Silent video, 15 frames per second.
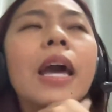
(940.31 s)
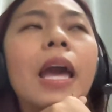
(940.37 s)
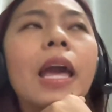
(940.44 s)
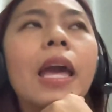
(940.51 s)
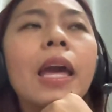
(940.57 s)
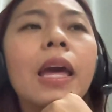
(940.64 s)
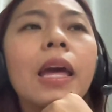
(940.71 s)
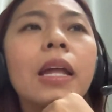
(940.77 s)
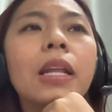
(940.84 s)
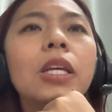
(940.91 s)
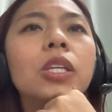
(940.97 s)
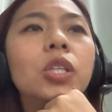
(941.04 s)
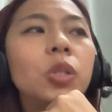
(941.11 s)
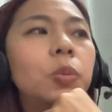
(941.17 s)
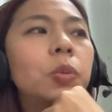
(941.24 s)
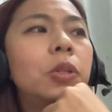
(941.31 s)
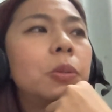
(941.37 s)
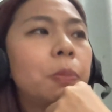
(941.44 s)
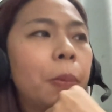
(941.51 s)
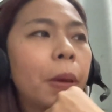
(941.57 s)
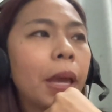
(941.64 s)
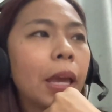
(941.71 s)
And you
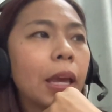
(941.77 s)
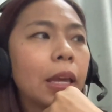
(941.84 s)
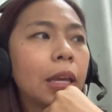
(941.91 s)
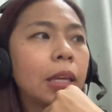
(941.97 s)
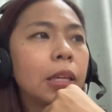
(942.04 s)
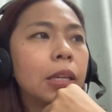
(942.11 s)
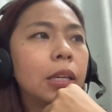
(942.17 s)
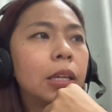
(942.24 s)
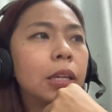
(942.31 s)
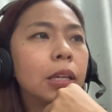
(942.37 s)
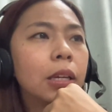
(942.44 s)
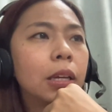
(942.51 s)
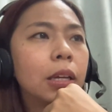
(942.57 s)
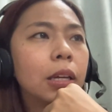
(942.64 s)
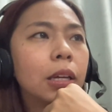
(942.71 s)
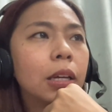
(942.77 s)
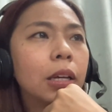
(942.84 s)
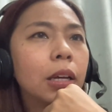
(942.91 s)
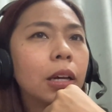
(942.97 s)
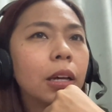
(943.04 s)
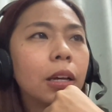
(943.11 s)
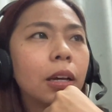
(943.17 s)
would pay
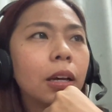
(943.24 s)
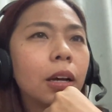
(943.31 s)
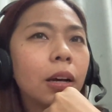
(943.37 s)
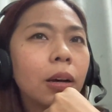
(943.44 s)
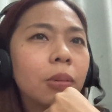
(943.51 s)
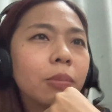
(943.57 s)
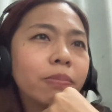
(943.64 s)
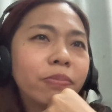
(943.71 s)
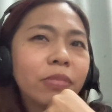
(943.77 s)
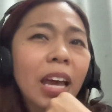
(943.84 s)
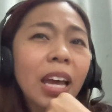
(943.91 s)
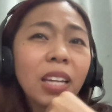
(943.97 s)
70